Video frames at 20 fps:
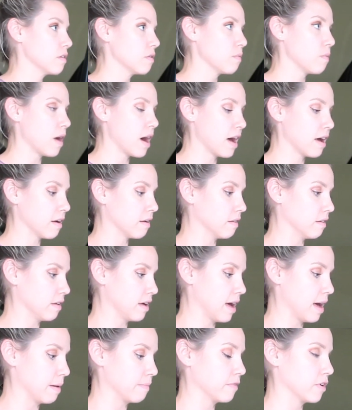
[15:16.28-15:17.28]
while
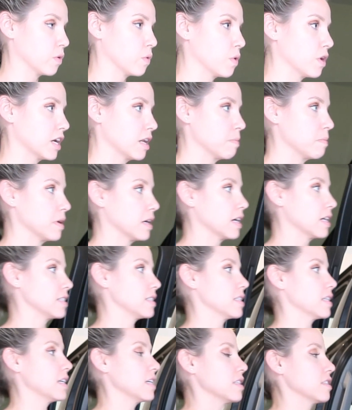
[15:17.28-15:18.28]
I'm recording because
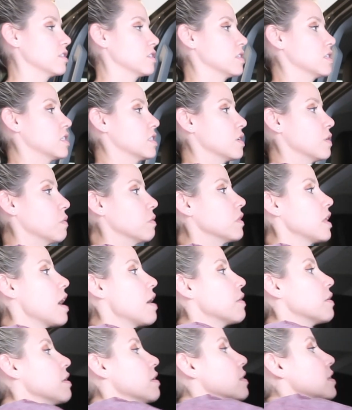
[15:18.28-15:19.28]
the kids are just so
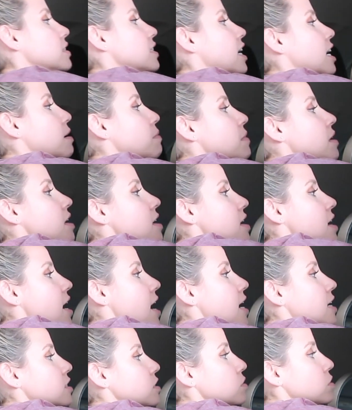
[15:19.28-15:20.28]
loud all the time
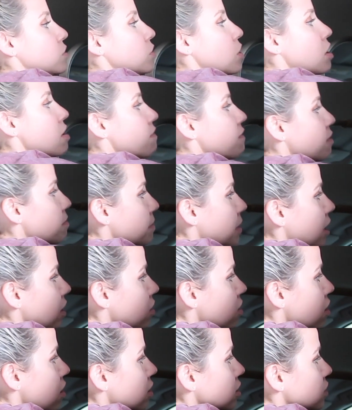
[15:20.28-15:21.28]
as you saw from my
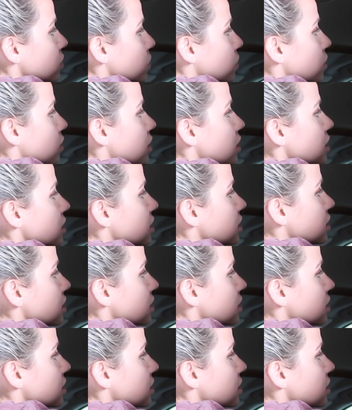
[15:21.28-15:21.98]
car stories